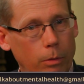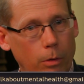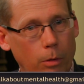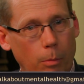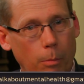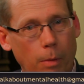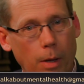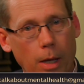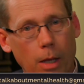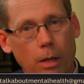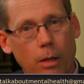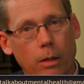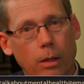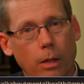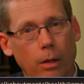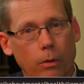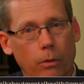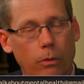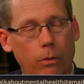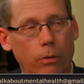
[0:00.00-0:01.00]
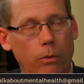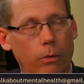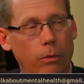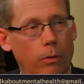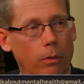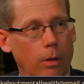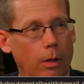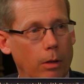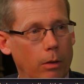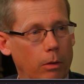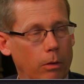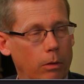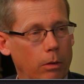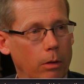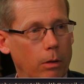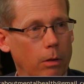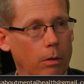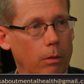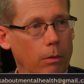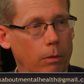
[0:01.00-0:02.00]
you know, mandates that
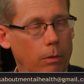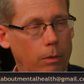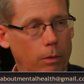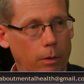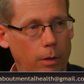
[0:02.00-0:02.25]
uh,